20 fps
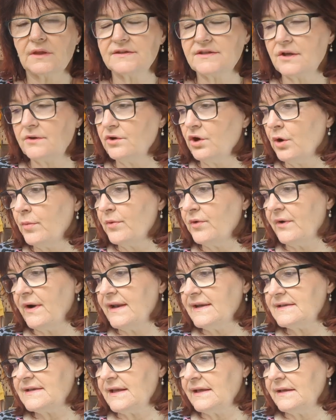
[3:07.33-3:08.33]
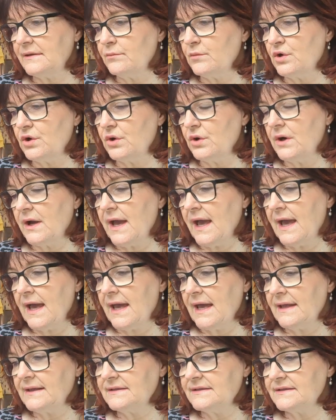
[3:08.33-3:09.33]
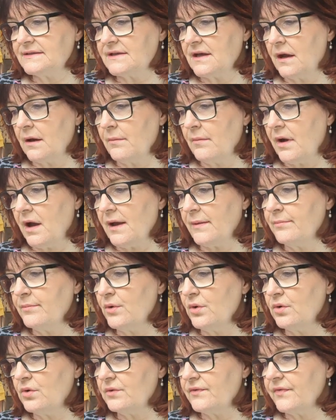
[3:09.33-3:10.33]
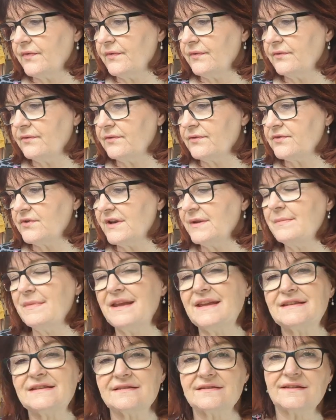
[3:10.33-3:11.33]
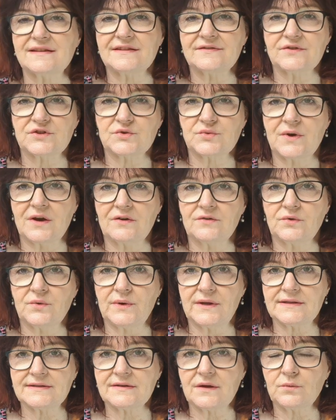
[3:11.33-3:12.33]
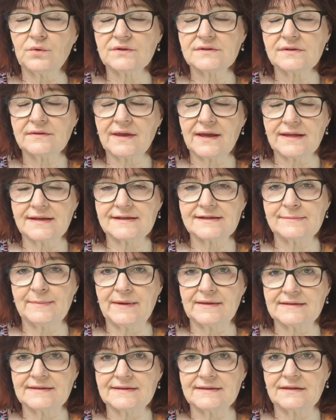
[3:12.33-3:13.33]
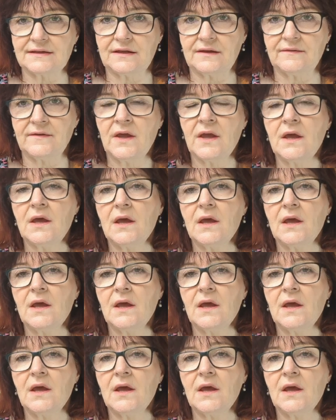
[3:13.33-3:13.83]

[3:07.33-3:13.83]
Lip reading: don't operate anymore, and I bought 3 meters of this for 12 quid, so it wasn't that expensive,